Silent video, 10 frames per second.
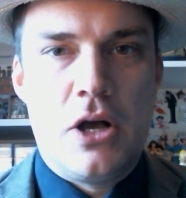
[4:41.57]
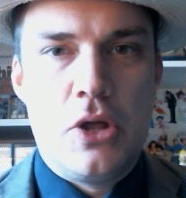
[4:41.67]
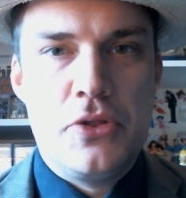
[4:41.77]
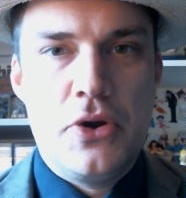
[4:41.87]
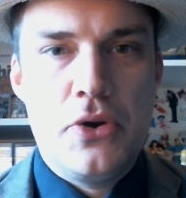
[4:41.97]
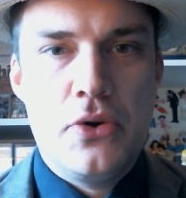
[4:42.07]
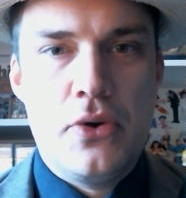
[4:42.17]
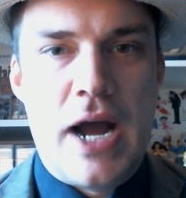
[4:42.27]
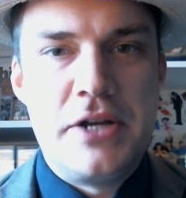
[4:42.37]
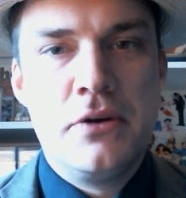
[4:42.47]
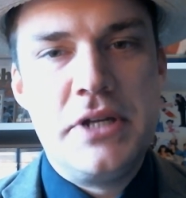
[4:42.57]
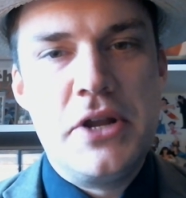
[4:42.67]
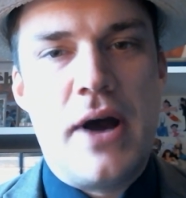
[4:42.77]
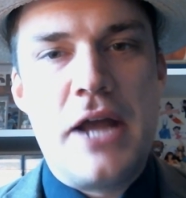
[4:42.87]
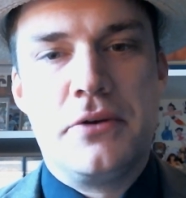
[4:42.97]
Although I don't,
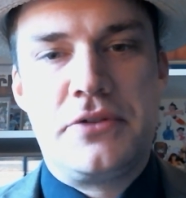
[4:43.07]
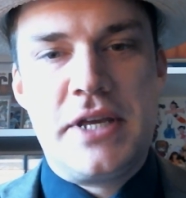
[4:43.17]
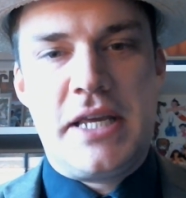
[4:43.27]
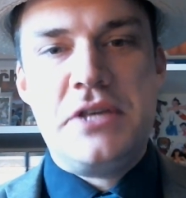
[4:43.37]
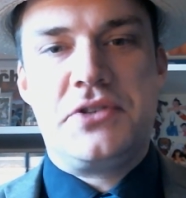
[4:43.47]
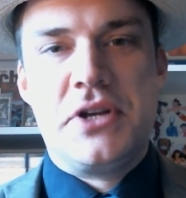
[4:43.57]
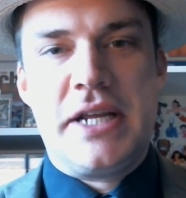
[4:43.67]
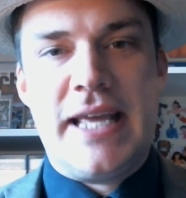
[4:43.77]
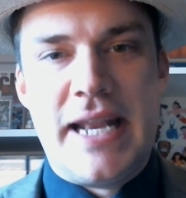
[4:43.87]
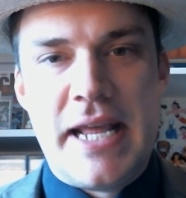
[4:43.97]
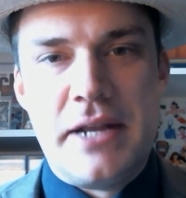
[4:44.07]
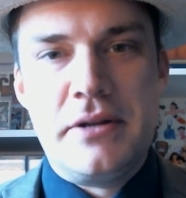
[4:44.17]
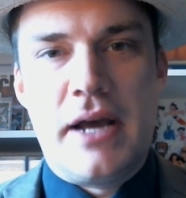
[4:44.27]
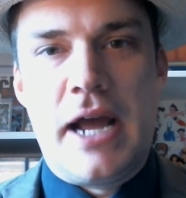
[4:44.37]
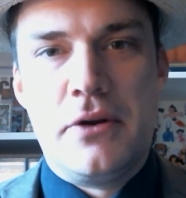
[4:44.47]
you know, I don't think he's going to get
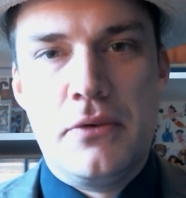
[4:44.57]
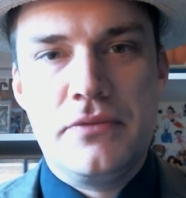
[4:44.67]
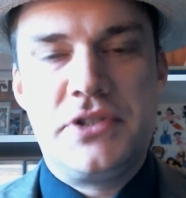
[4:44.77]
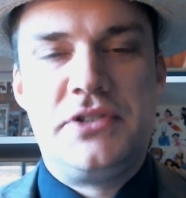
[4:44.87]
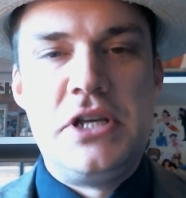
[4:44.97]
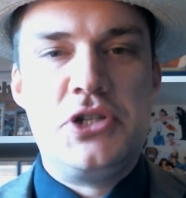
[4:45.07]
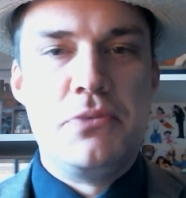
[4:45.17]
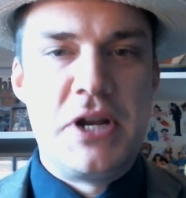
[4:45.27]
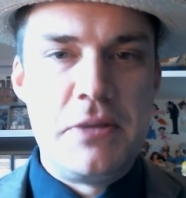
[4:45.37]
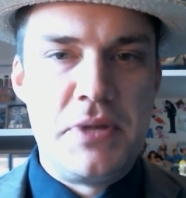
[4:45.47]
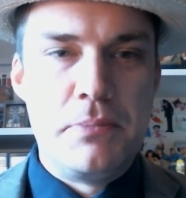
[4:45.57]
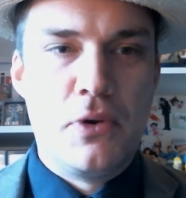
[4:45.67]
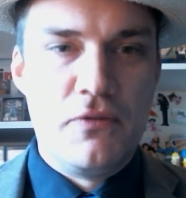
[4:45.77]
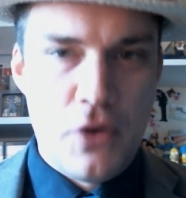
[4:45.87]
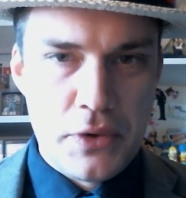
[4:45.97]
in. I don't see too many
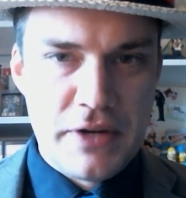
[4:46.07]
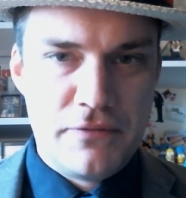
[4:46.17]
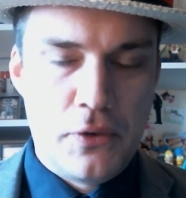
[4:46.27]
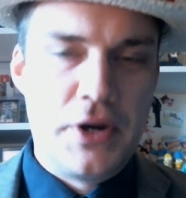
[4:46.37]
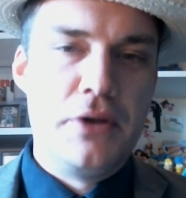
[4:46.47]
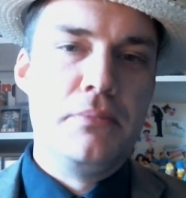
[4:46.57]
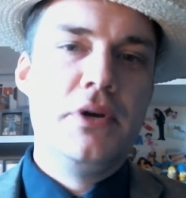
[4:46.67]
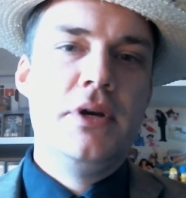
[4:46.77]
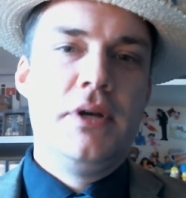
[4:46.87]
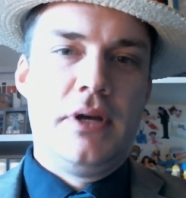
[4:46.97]
people voting for him.